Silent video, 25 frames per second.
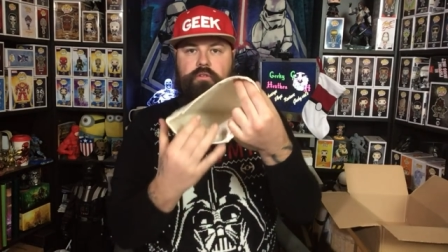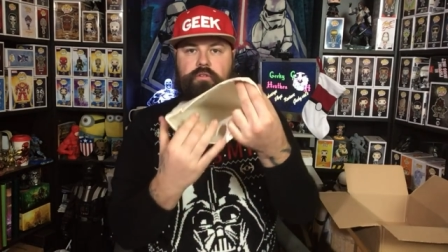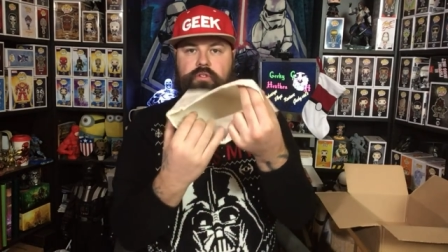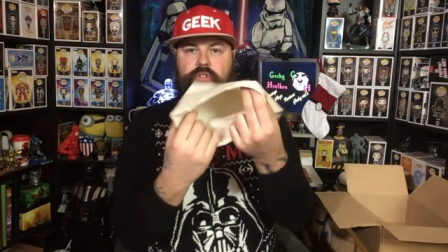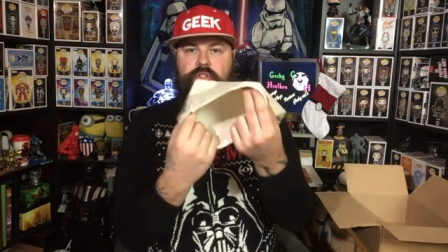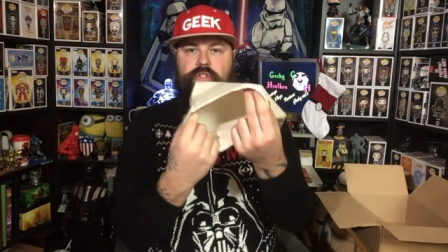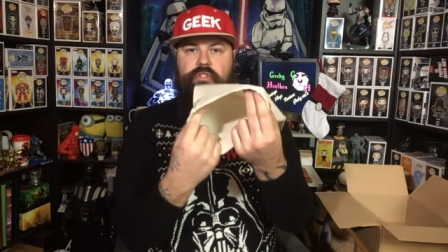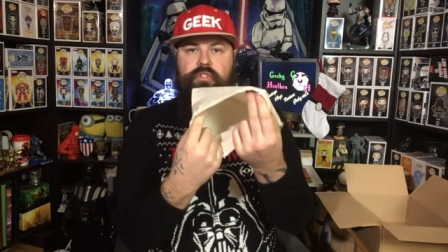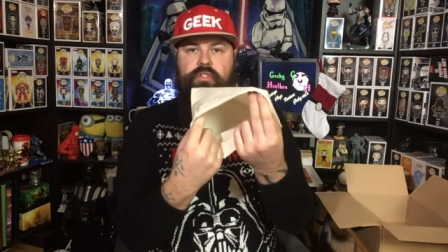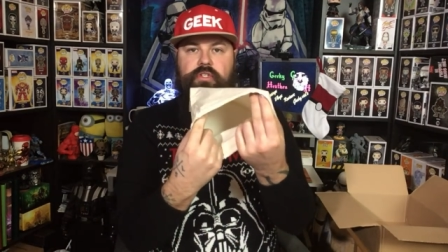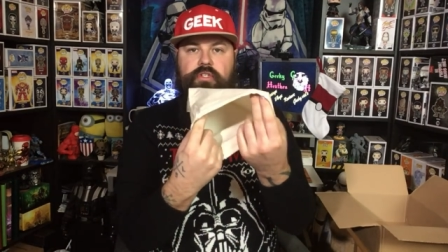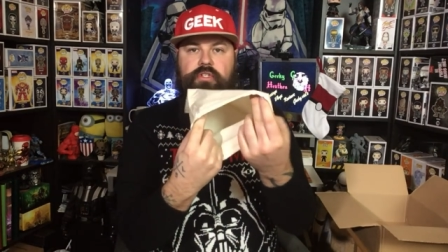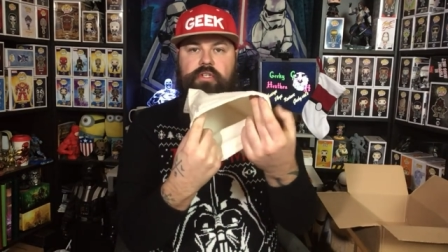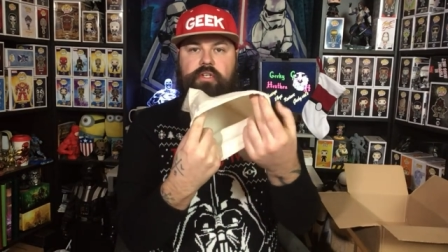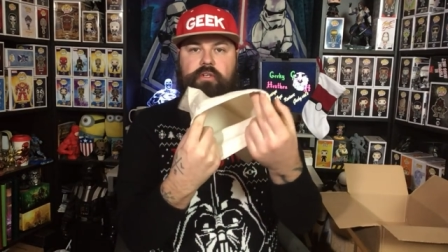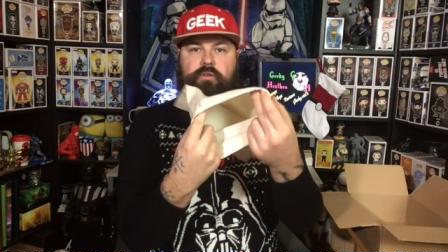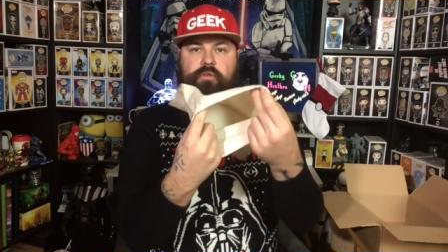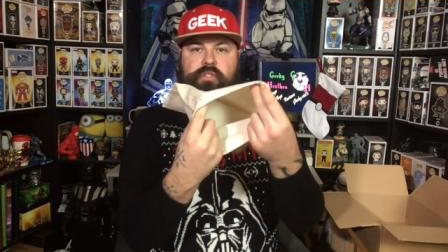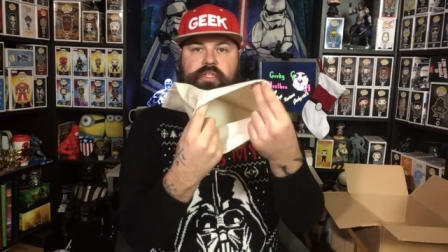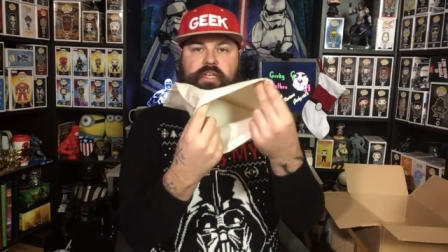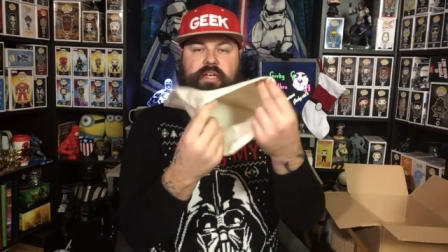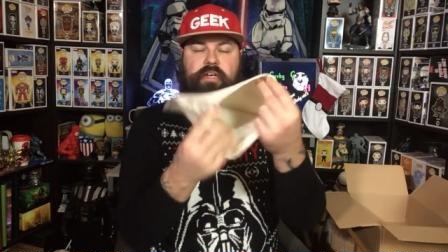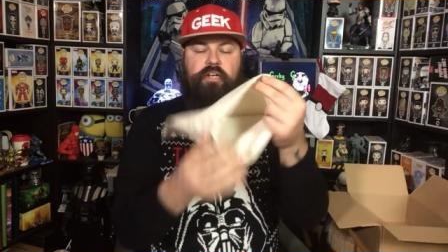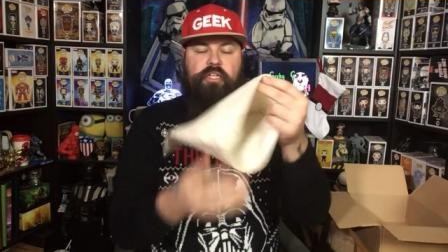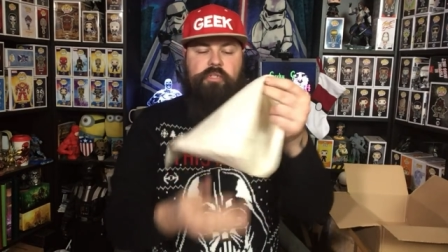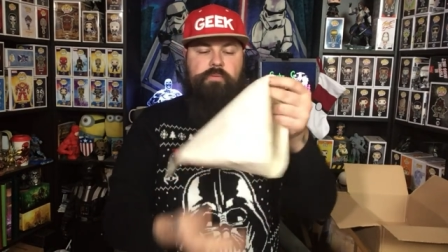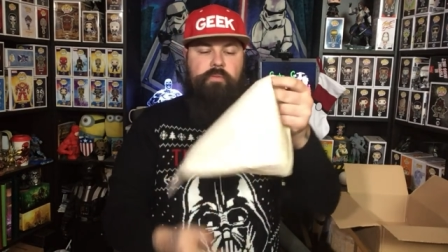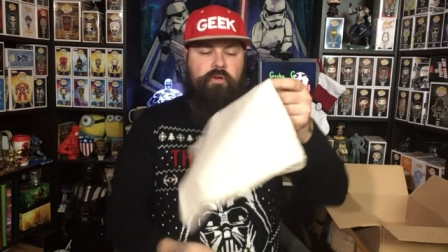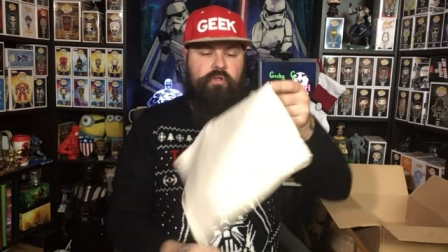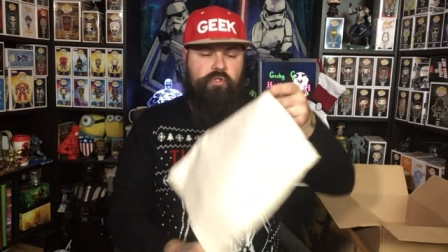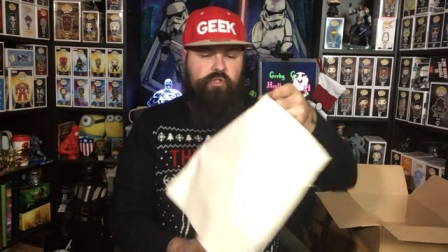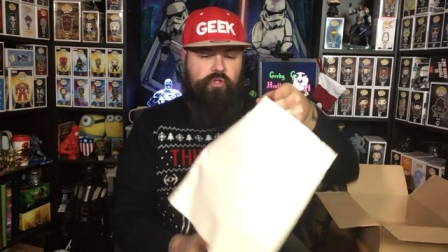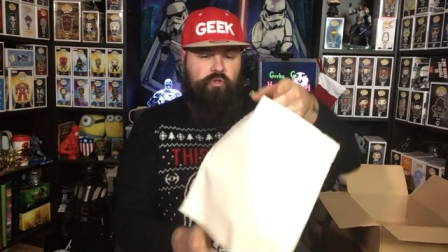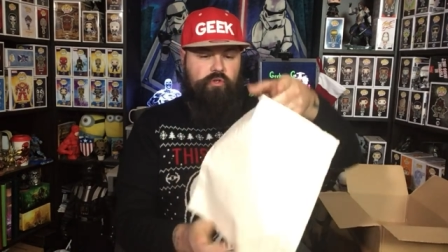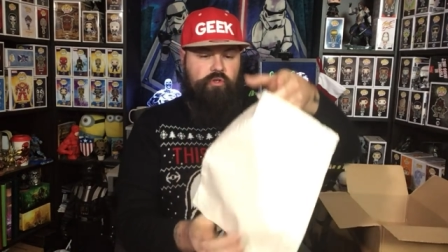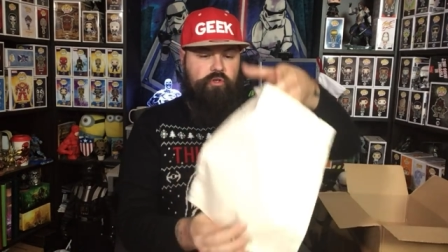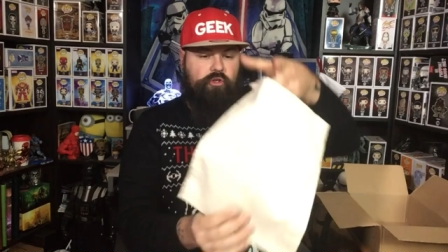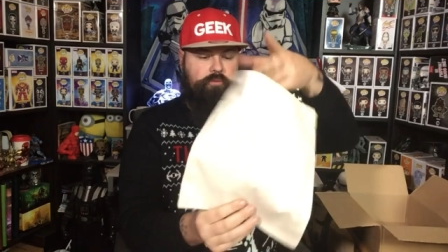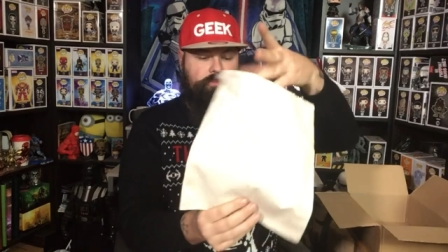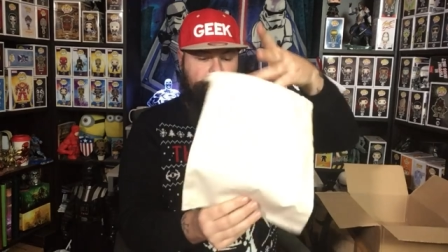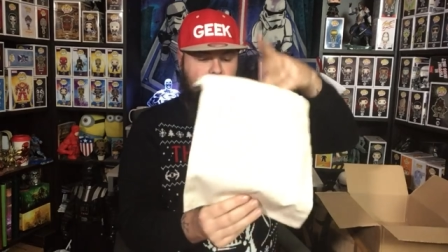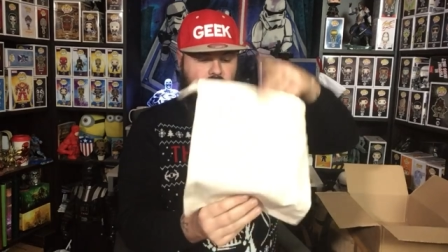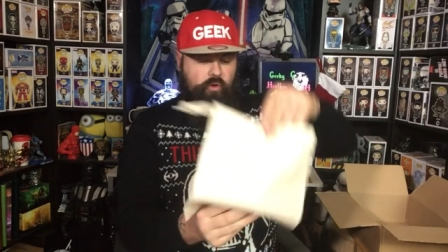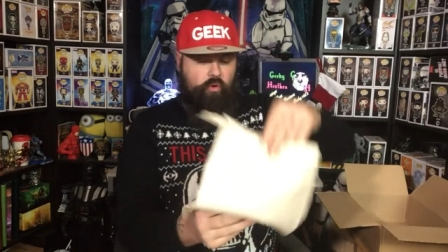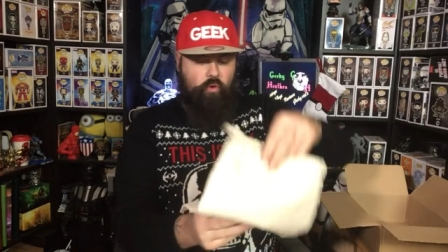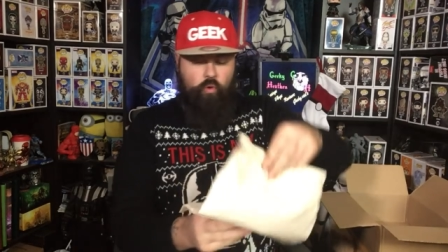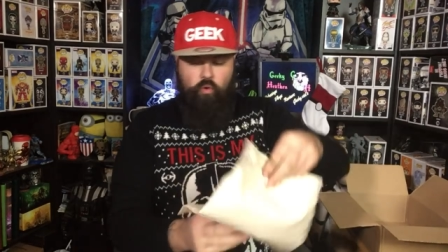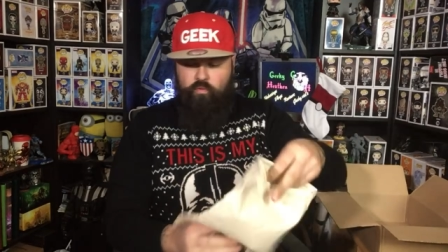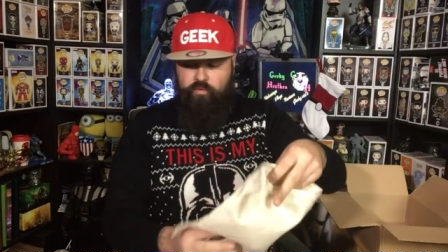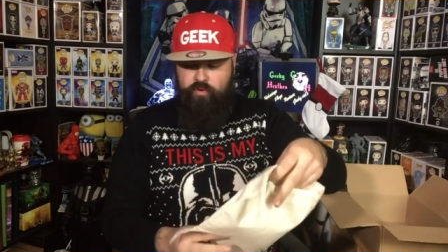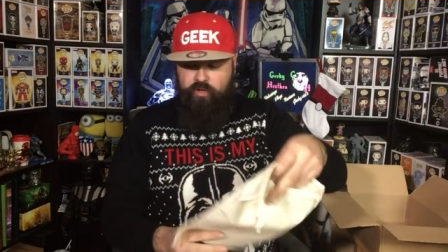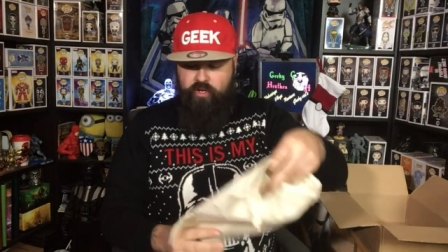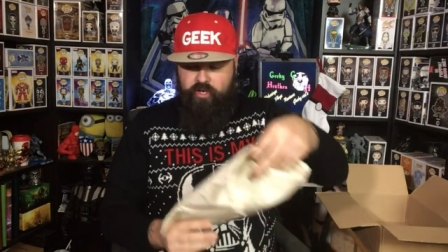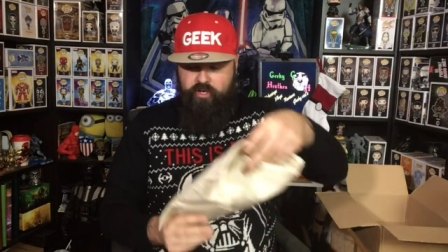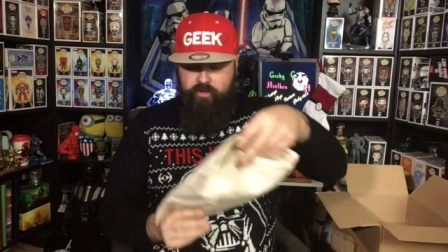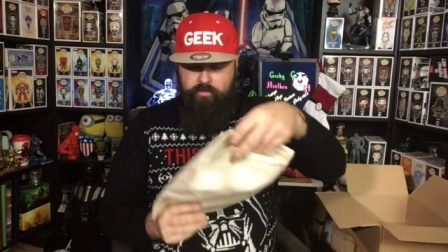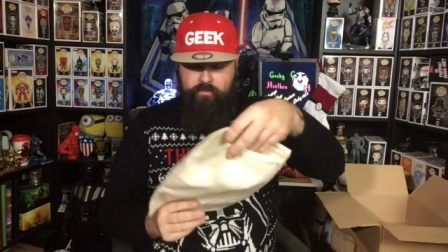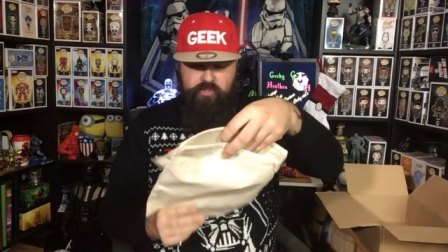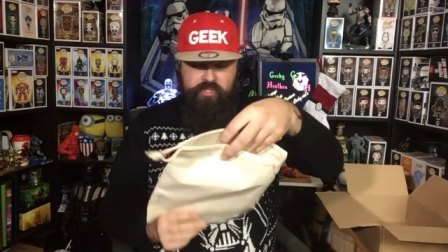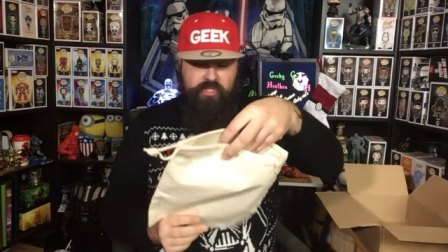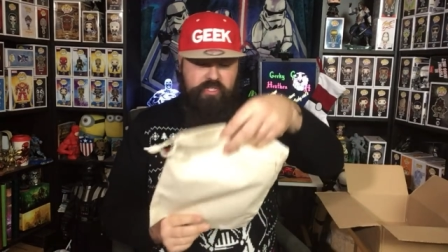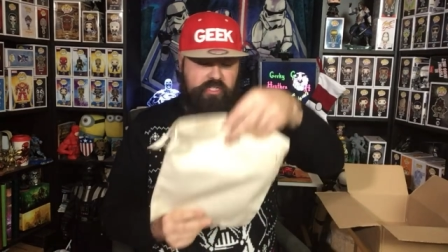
Just this little sack. I suppose you could put all the items